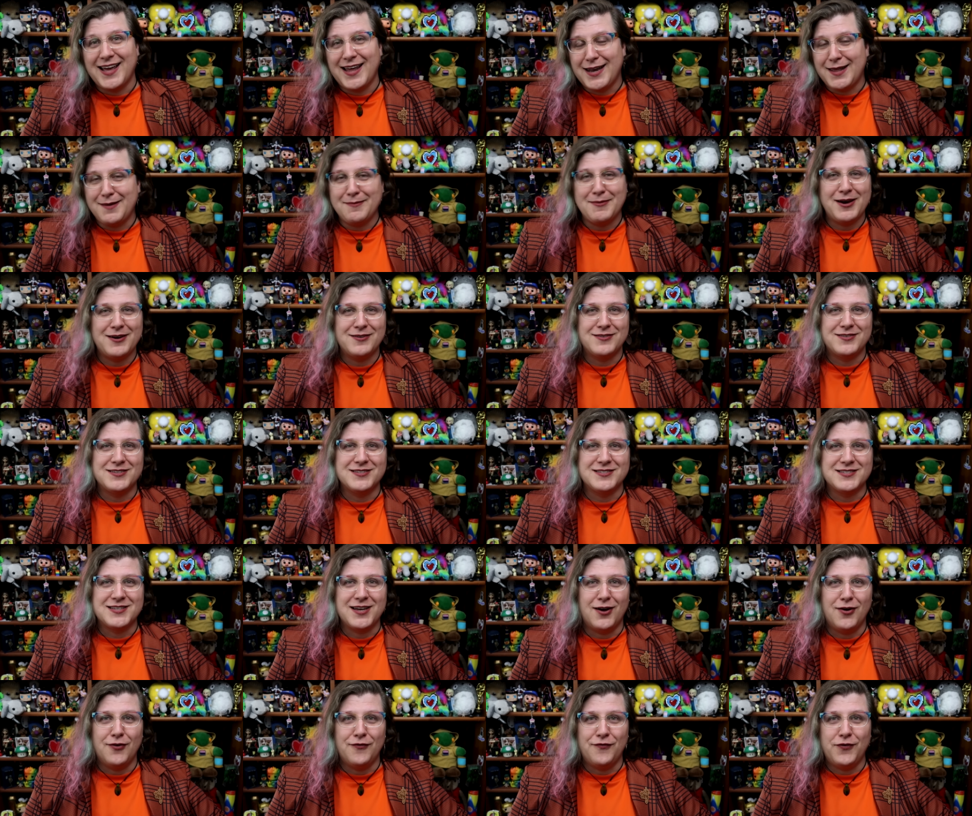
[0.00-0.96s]
Any amount is
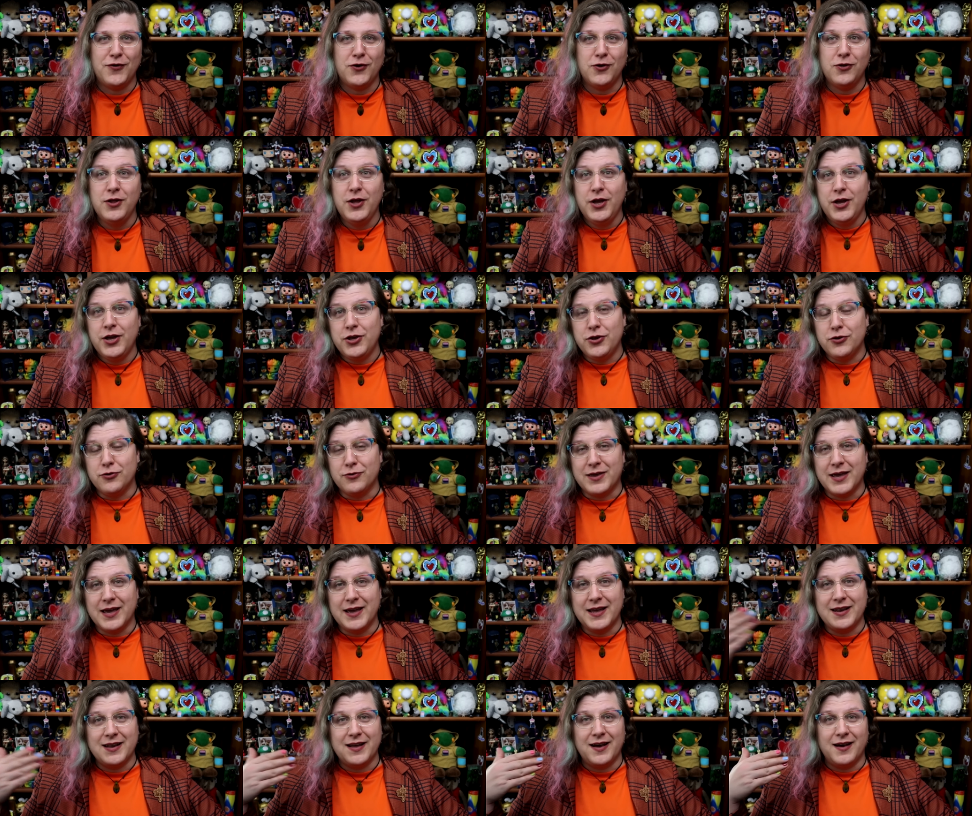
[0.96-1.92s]
helpful. You
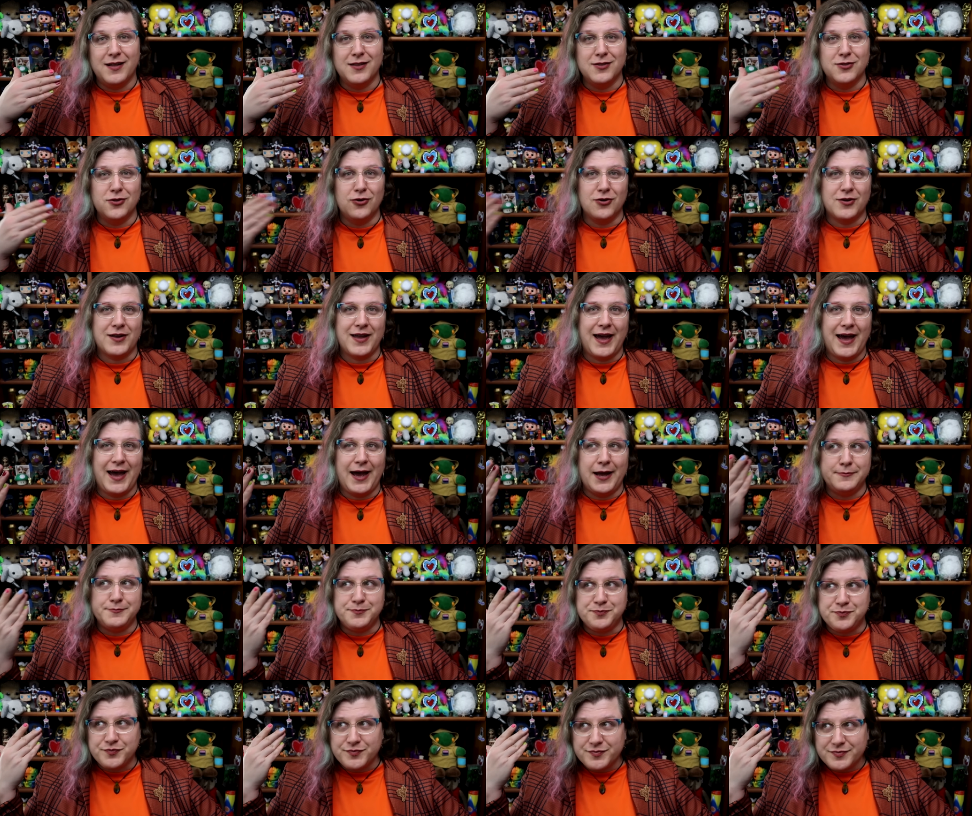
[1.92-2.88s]
get a look
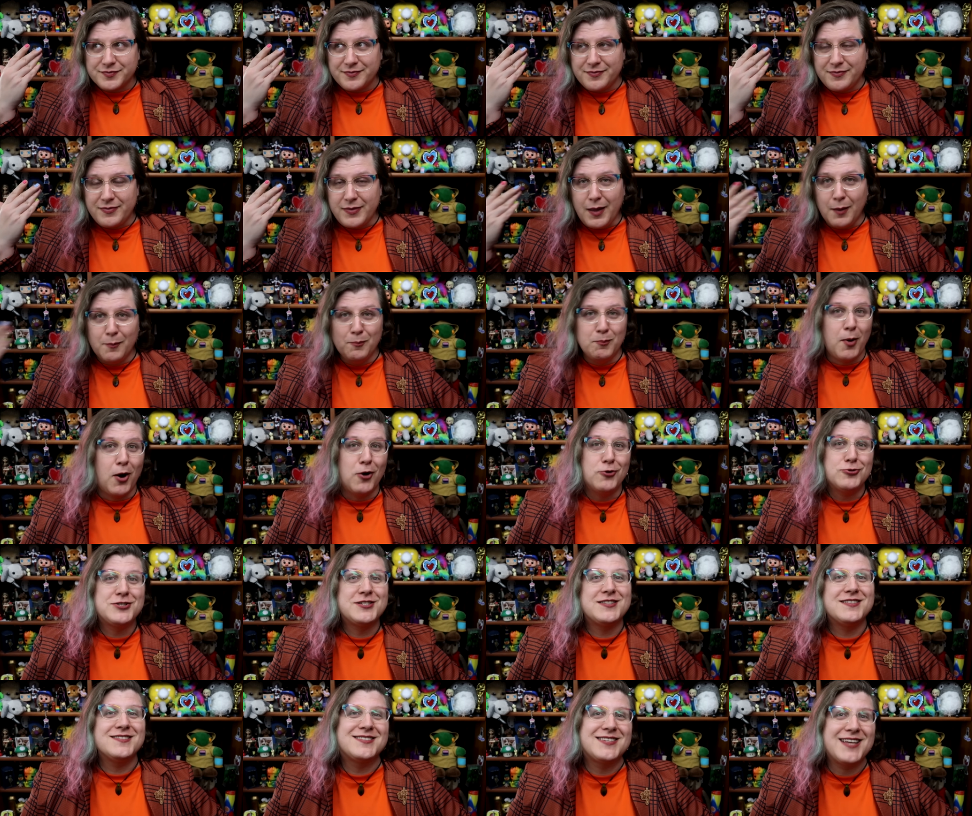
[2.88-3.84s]
at
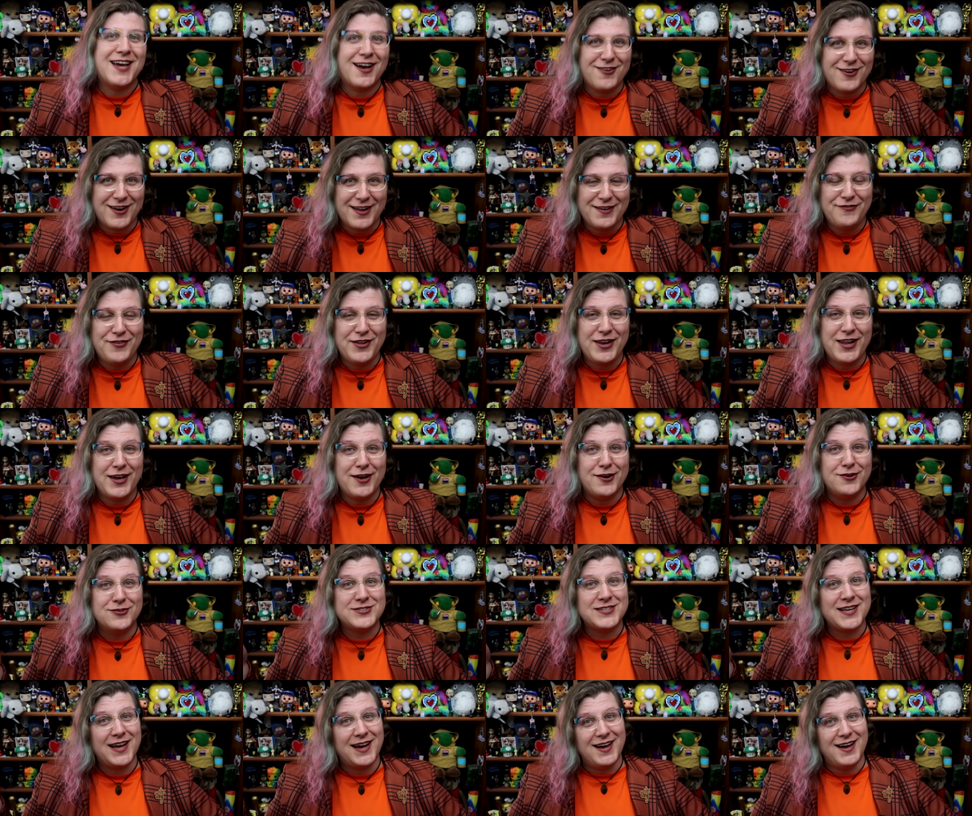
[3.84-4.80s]
most Saturday
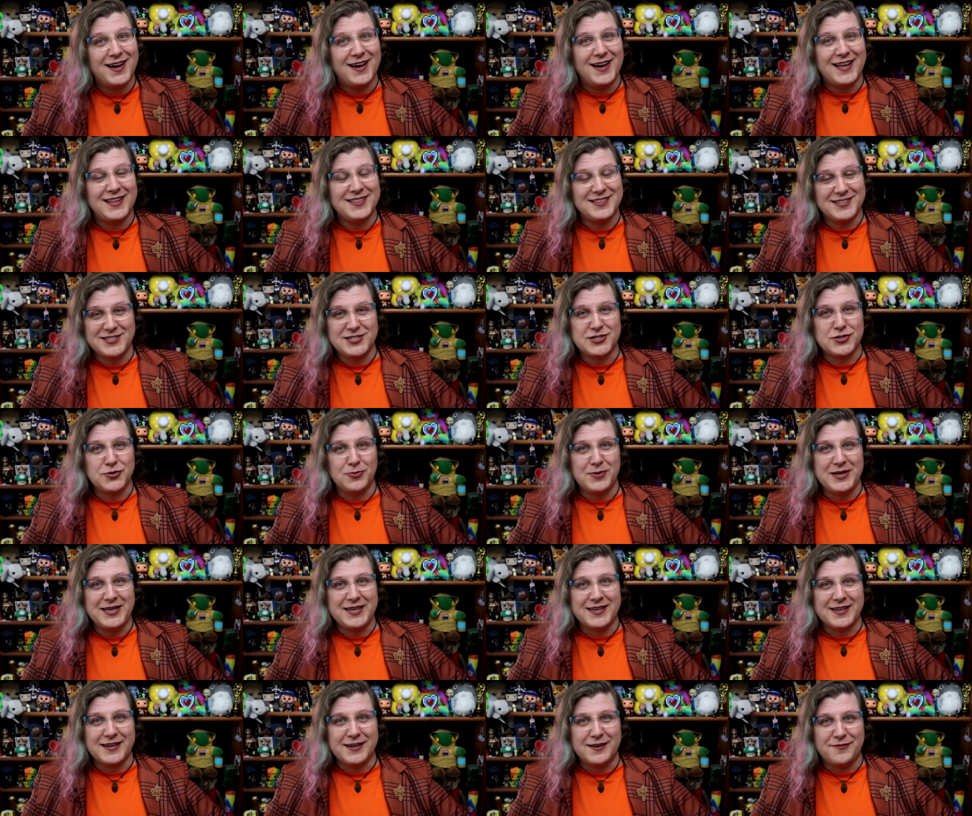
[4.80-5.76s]
videos uh, at least a
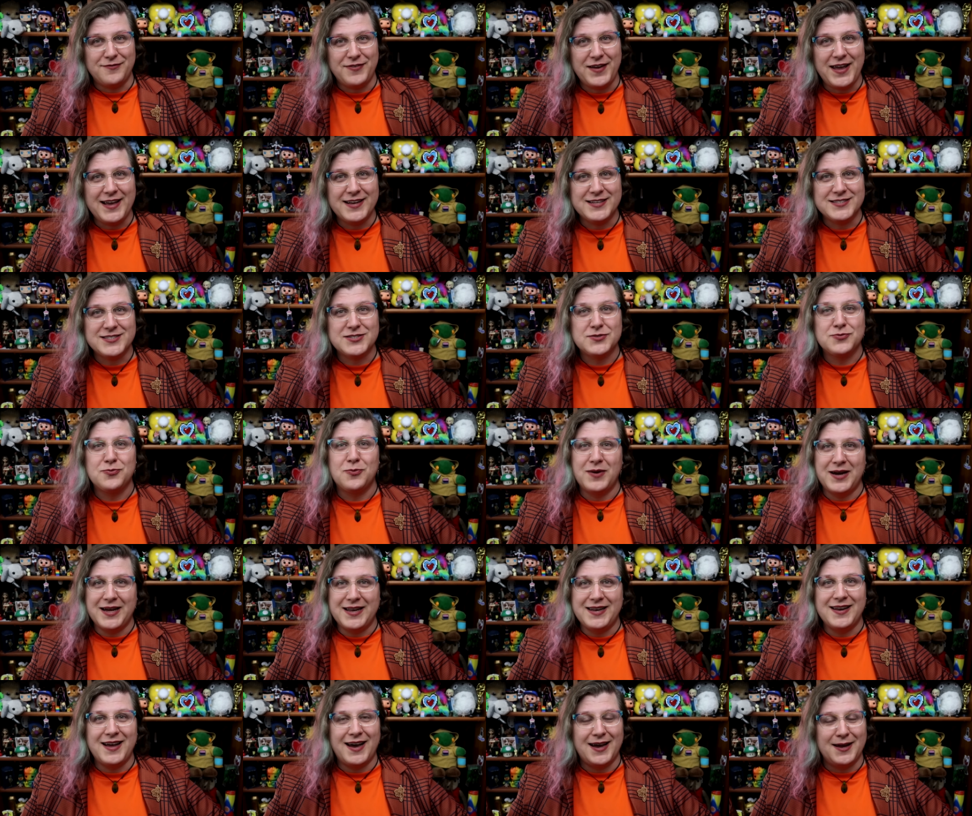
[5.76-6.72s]
week in advance
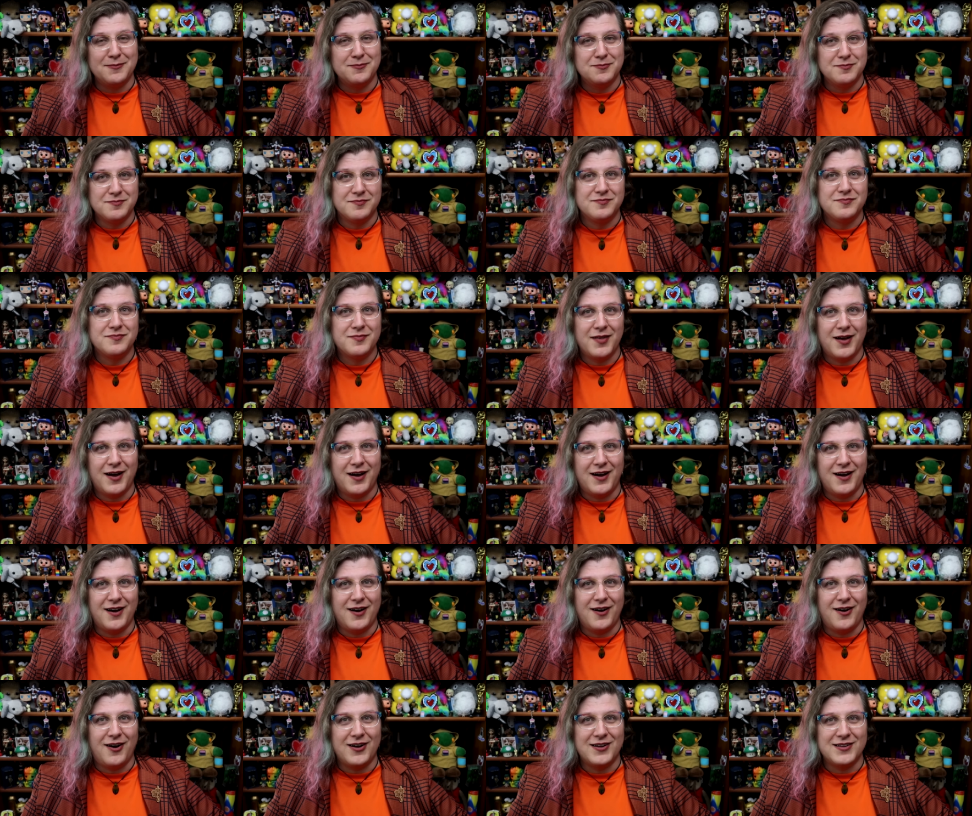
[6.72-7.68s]
when I'm
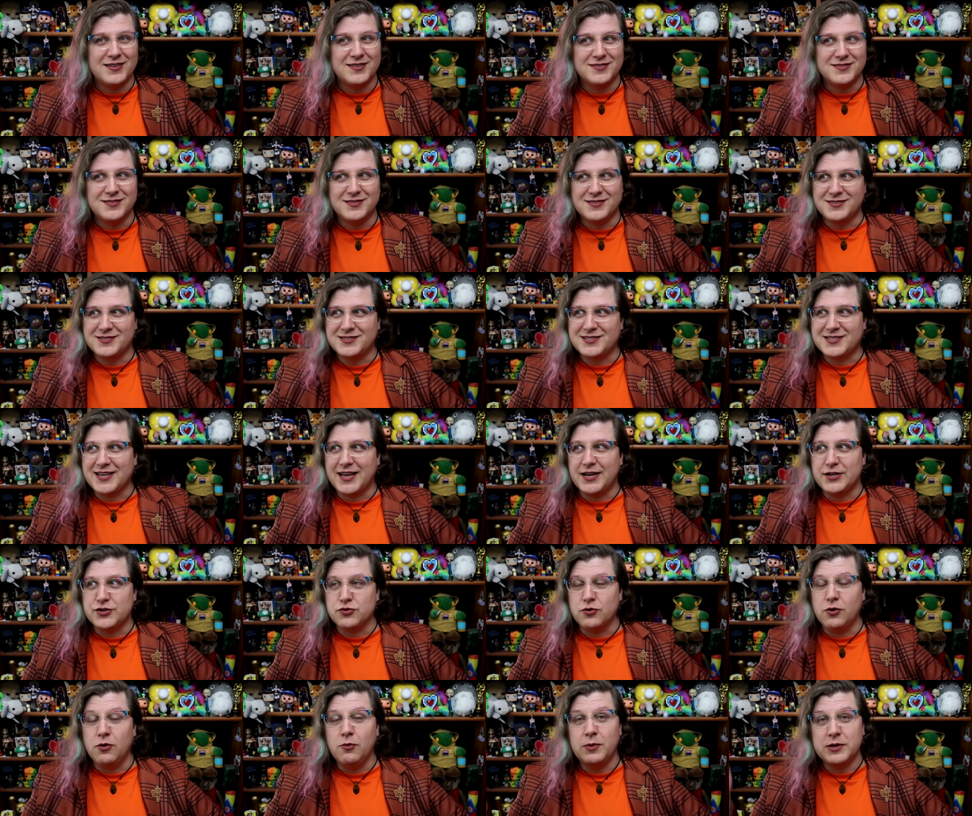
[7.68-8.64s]
uh, on
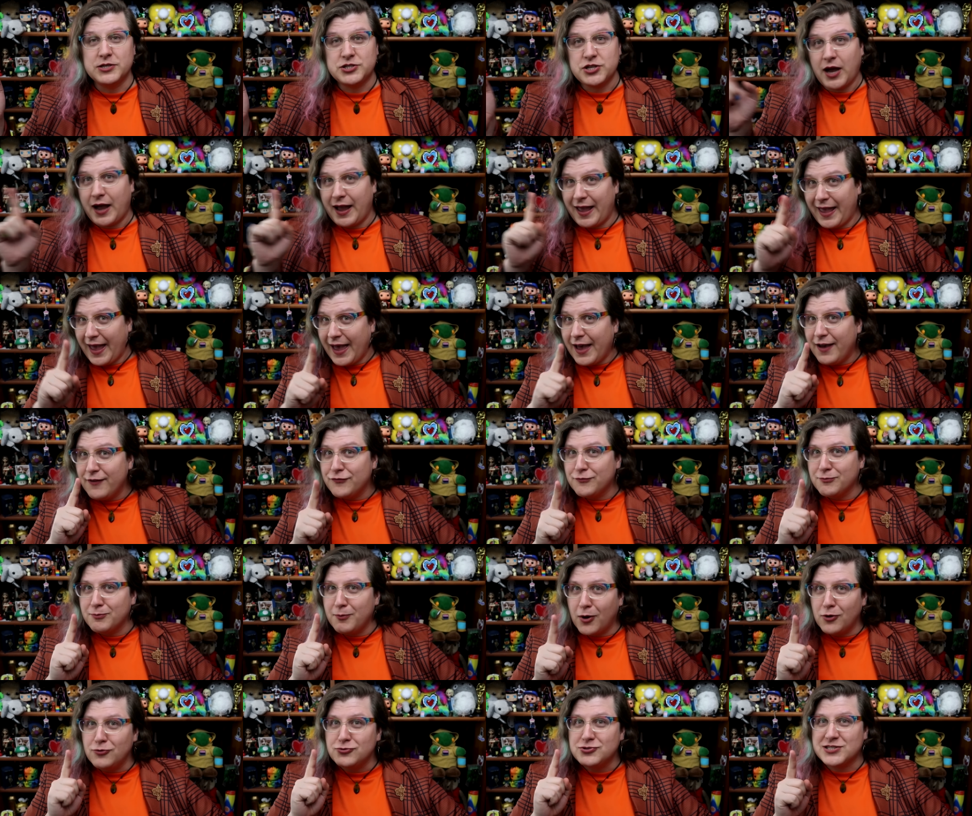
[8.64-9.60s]
schedule, which I have
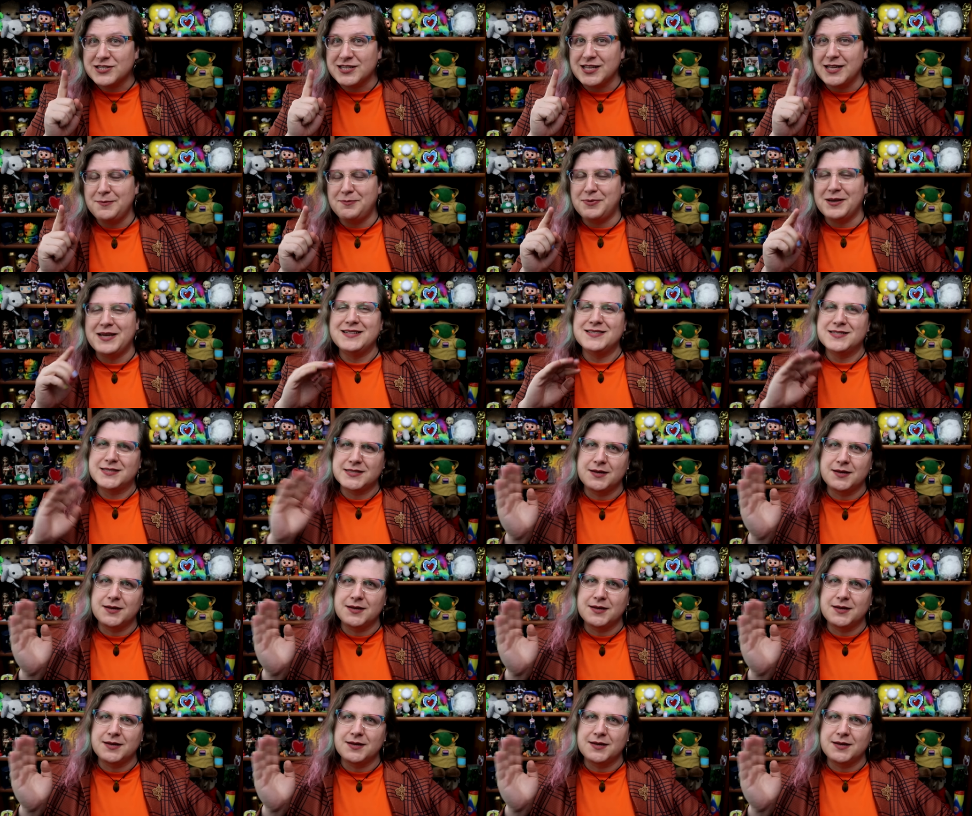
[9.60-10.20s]
mostly been.